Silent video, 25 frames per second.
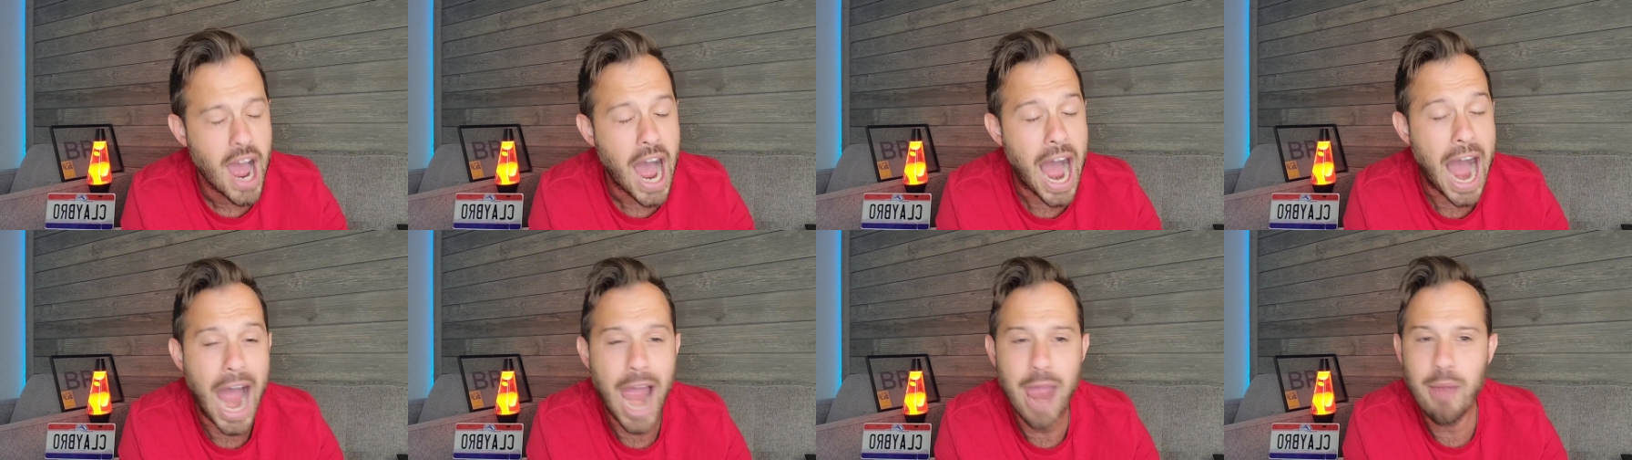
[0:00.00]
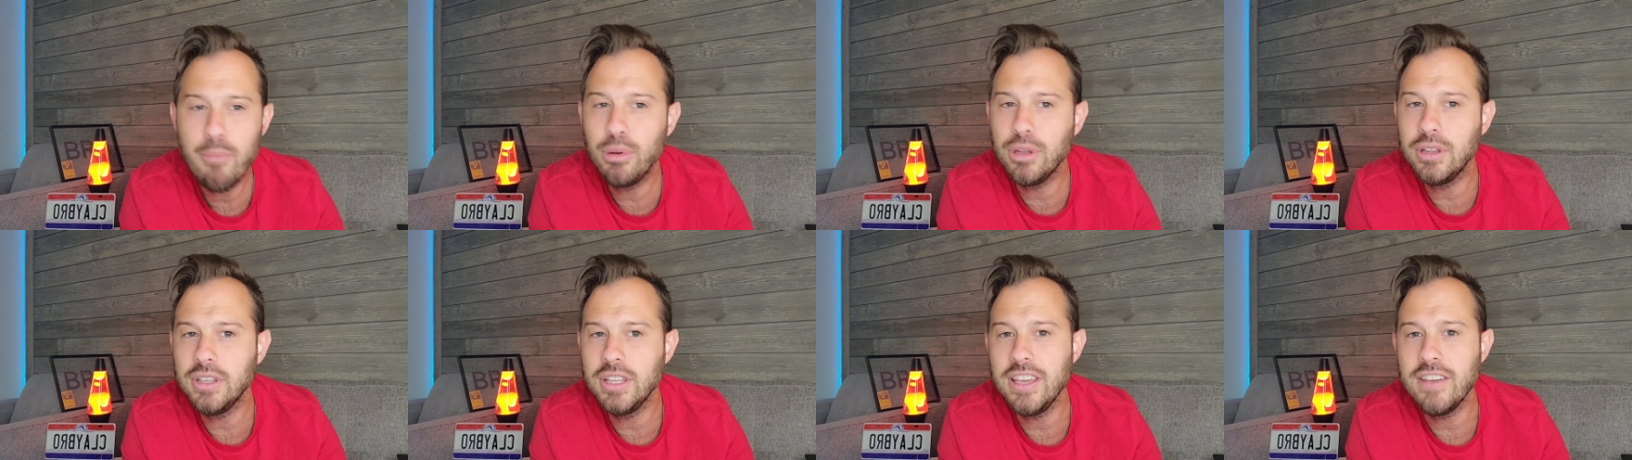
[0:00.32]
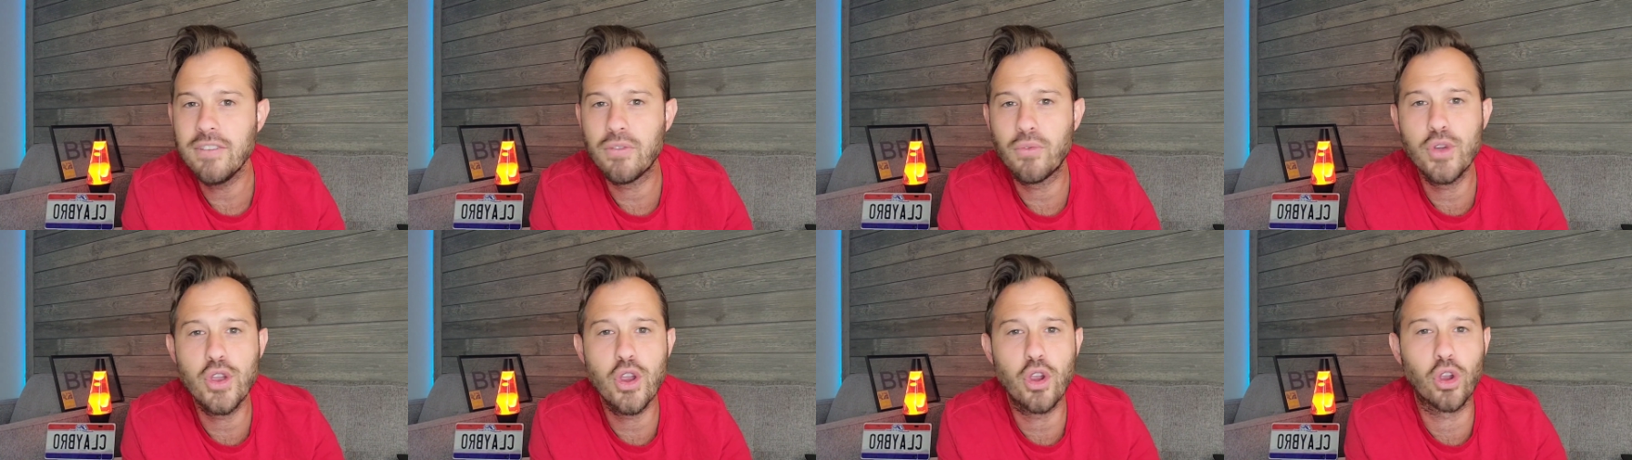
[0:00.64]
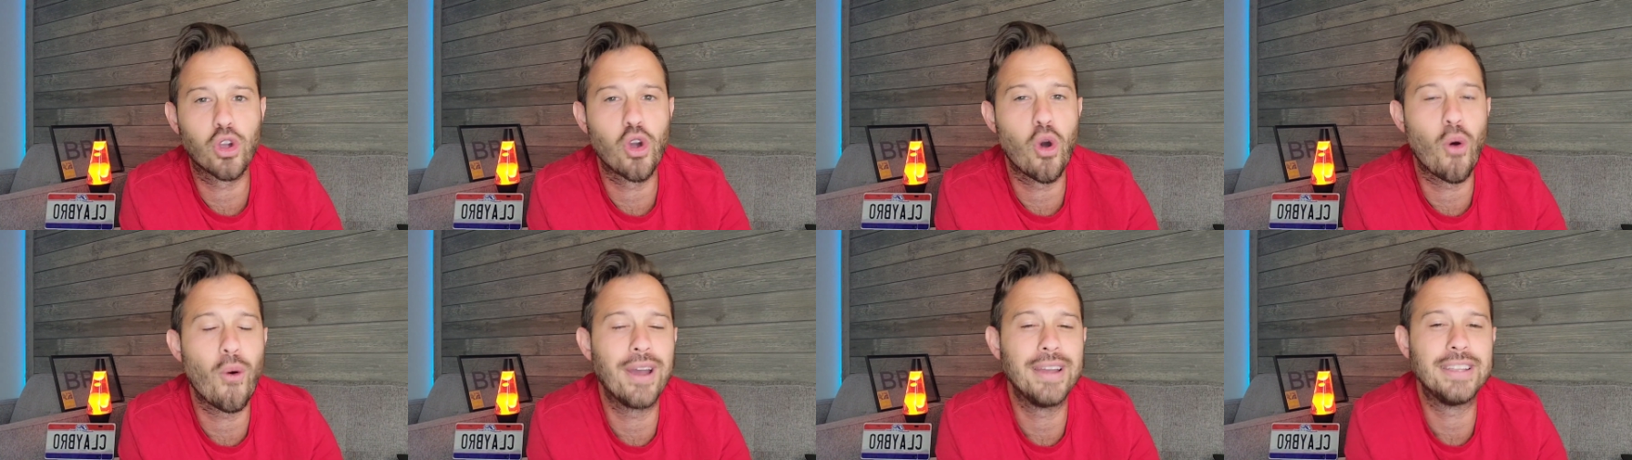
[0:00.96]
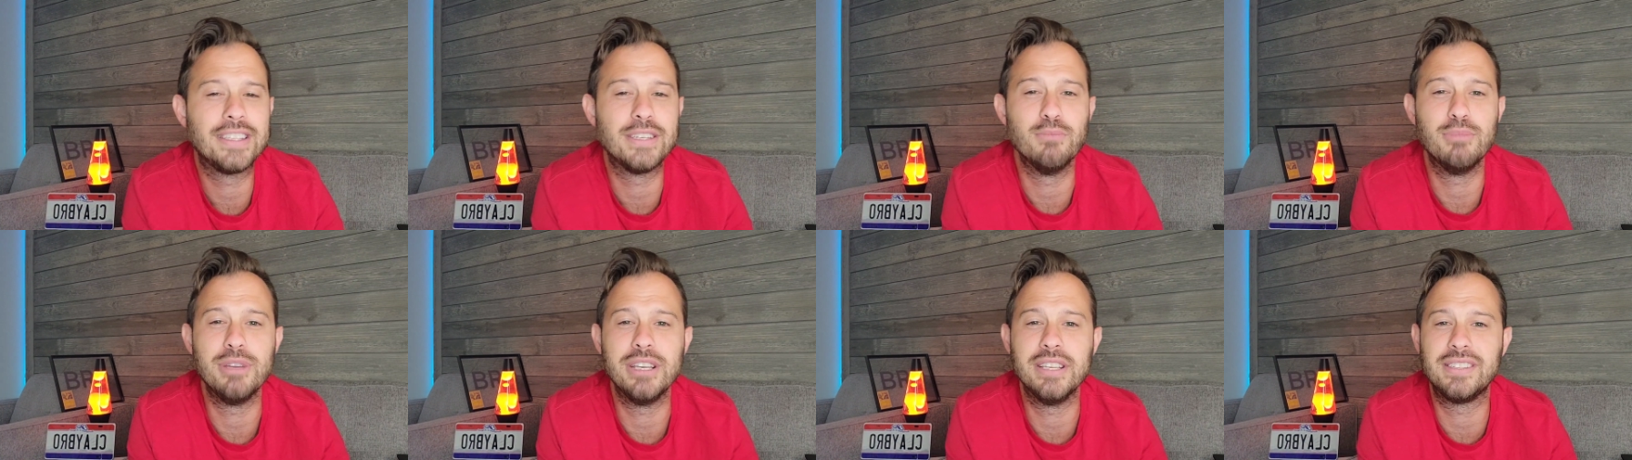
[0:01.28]
I believe we are going
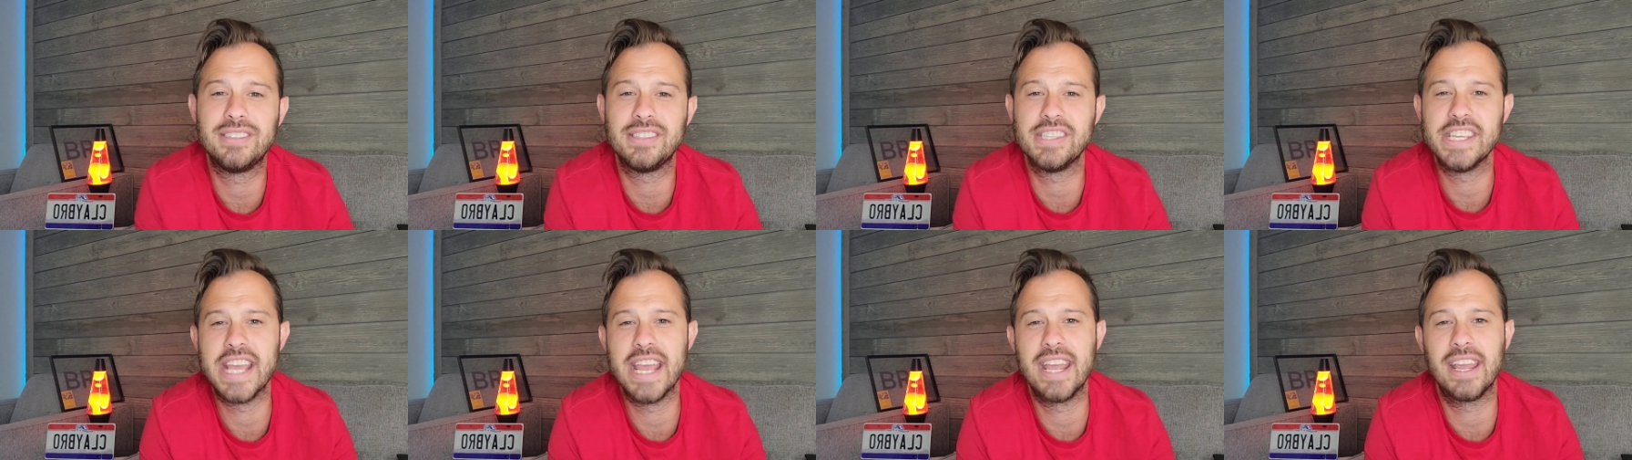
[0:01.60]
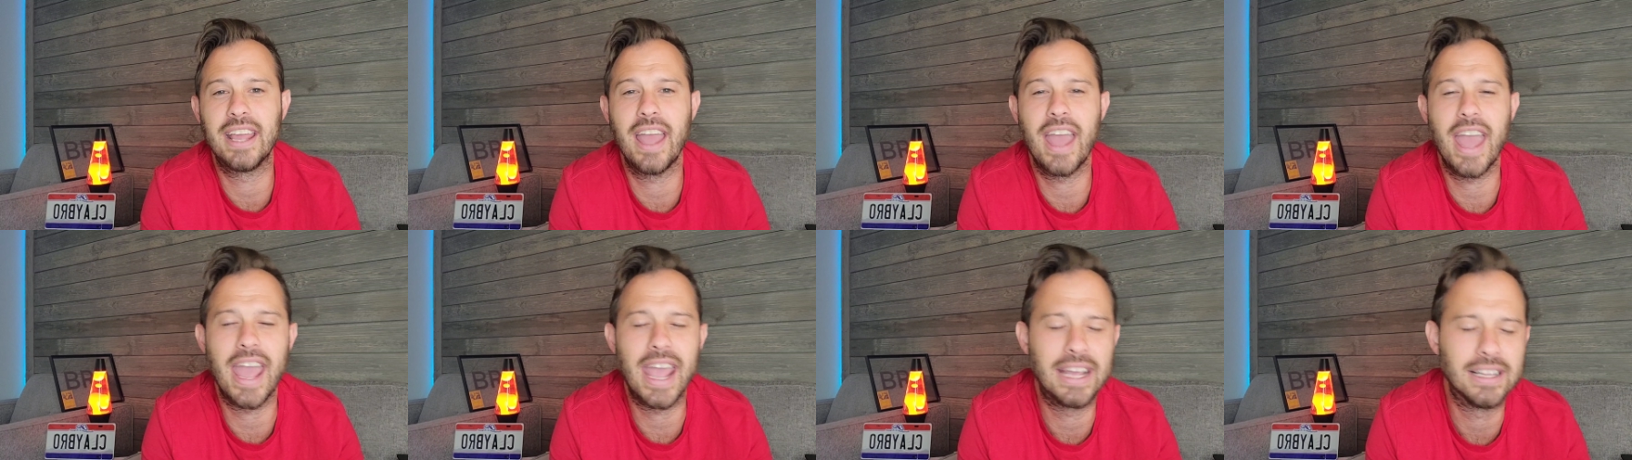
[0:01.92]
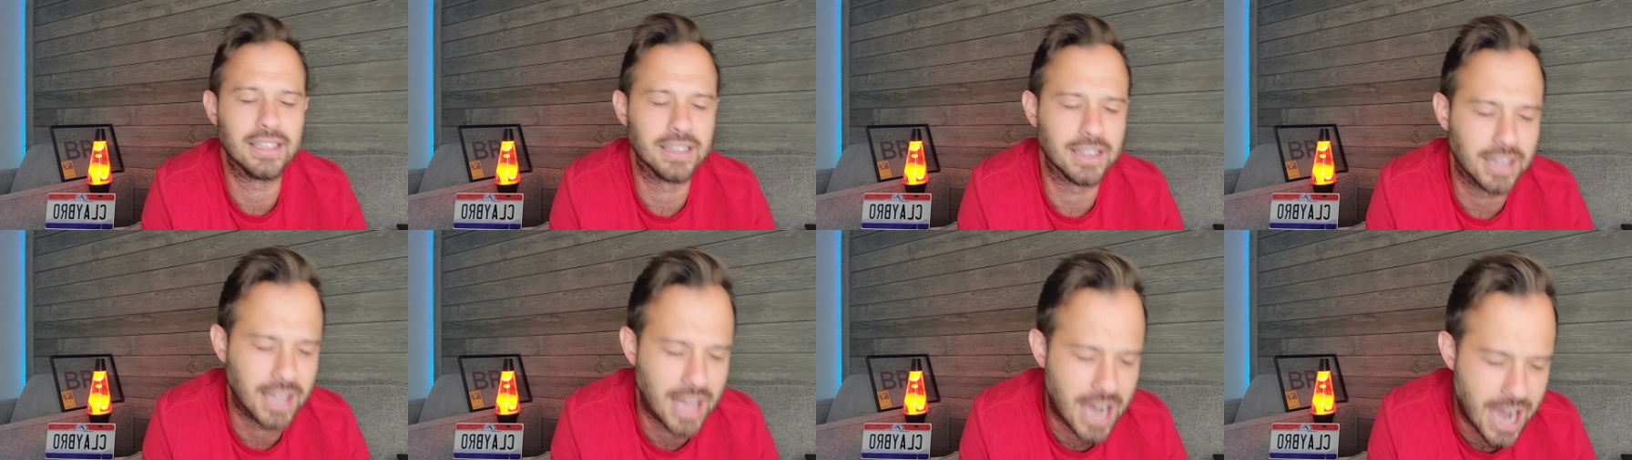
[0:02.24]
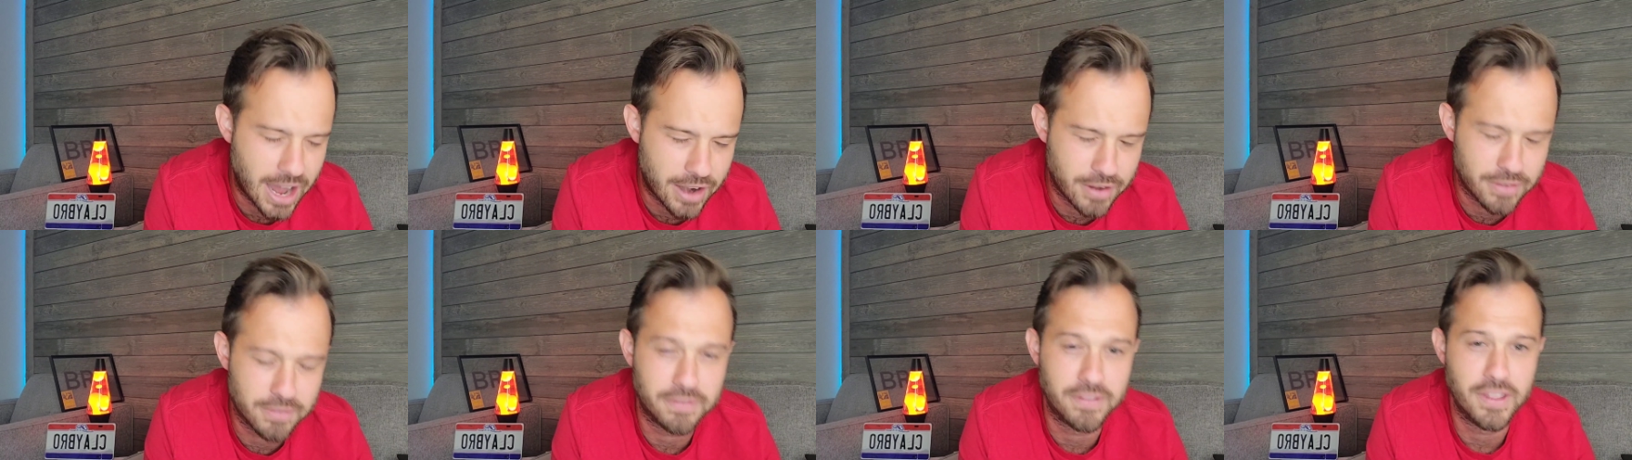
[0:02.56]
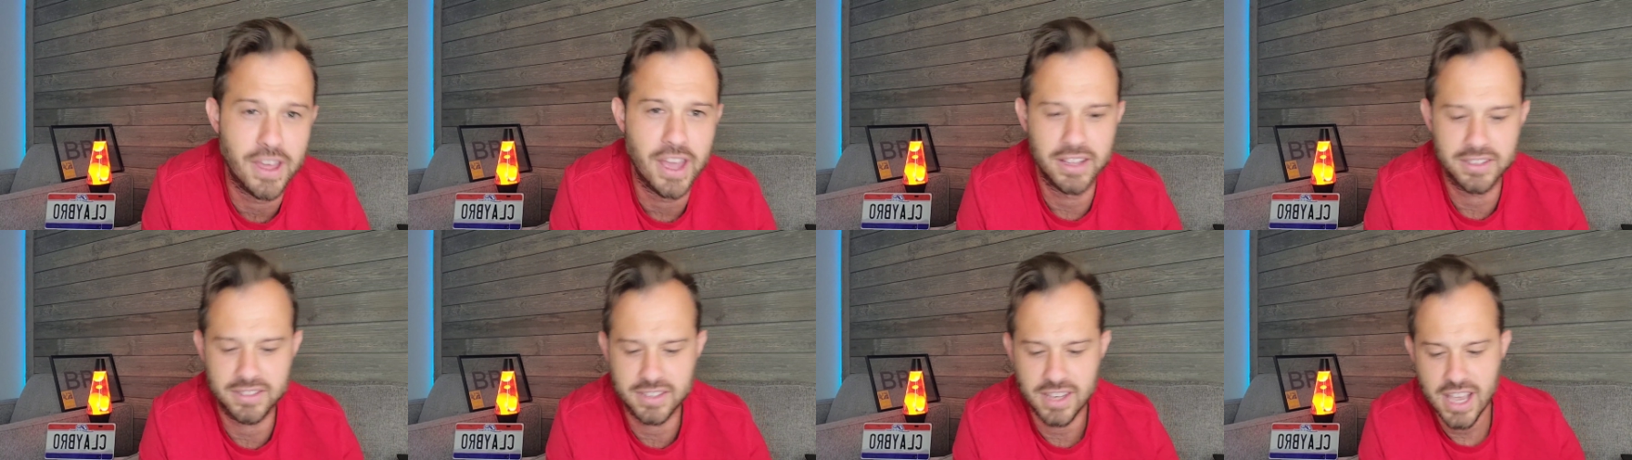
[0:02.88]
to be seeing a lot of
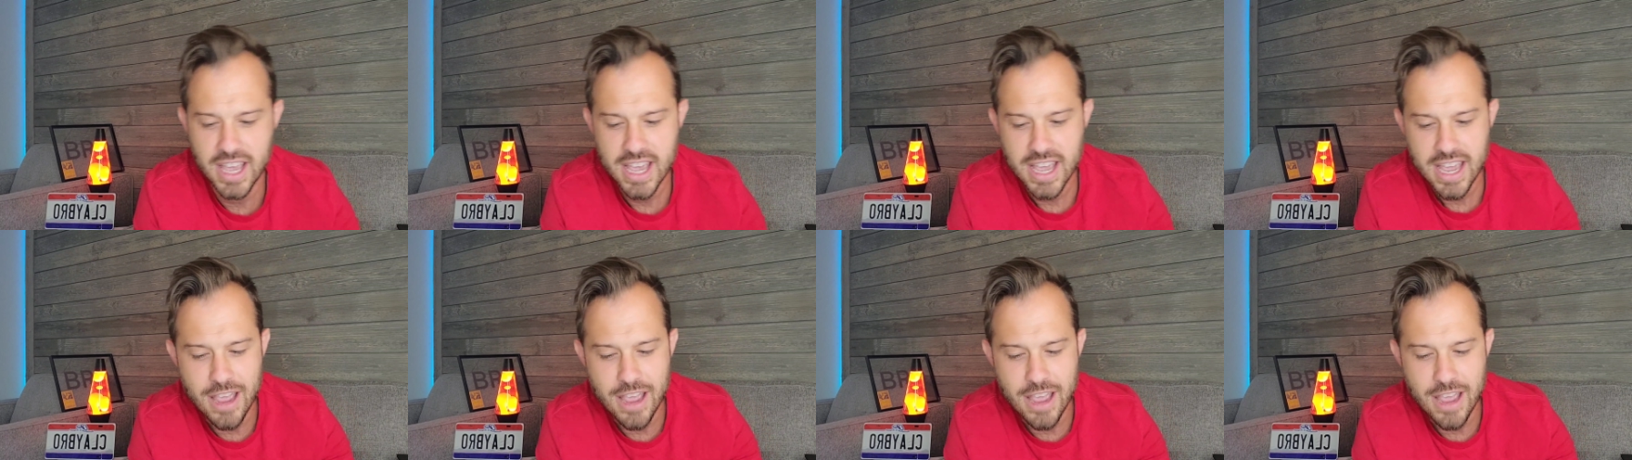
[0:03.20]
this.